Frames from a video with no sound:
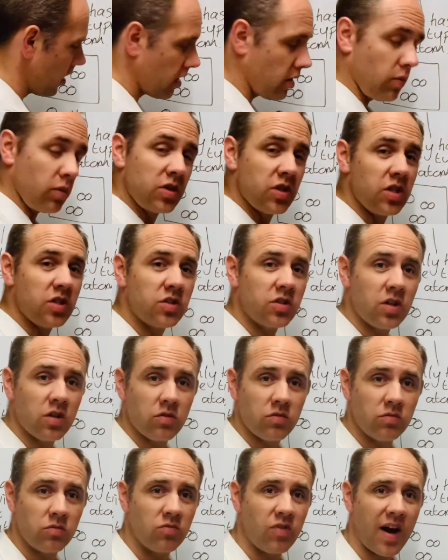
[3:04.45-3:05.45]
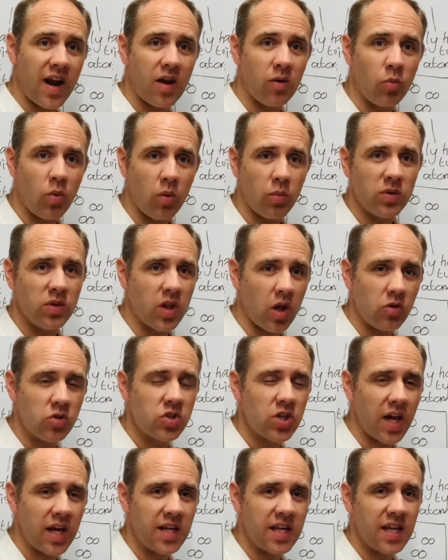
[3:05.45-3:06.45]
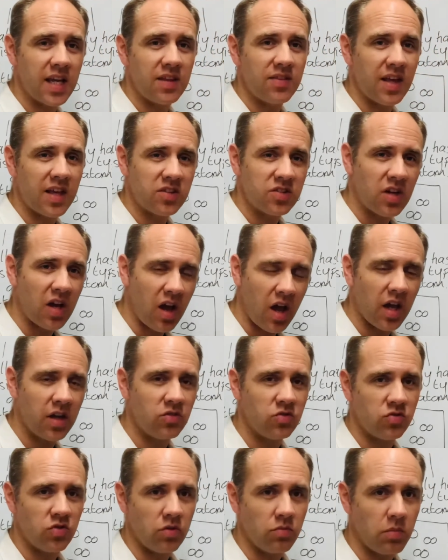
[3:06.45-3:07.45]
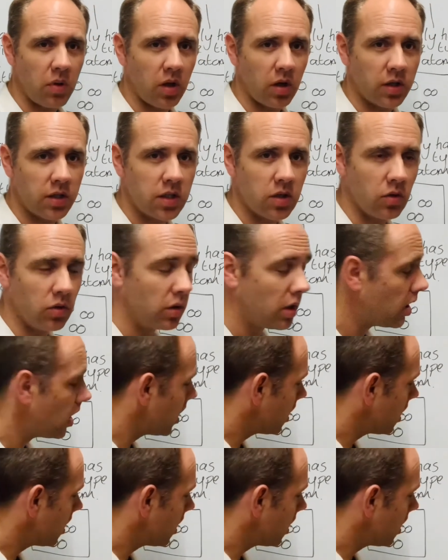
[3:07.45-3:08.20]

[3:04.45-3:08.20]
which is the round one with no shading in, that's a hydrogen molecule.